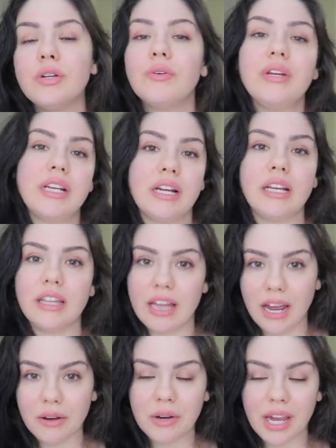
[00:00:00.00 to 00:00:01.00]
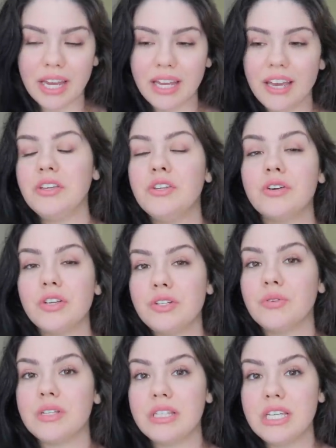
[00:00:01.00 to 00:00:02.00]
You don't need any of that, okay? You can
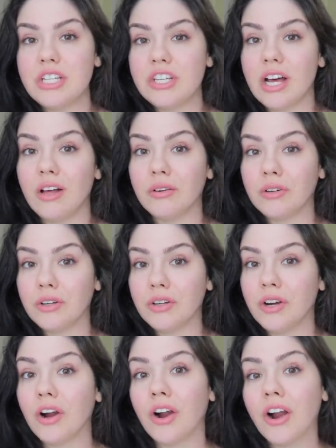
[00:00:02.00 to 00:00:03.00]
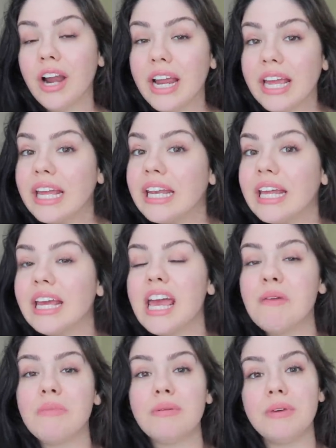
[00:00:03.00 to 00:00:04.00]
do a seashell curtain
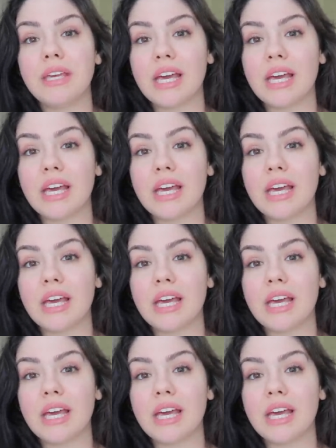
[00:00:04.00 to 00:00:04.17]
and maybe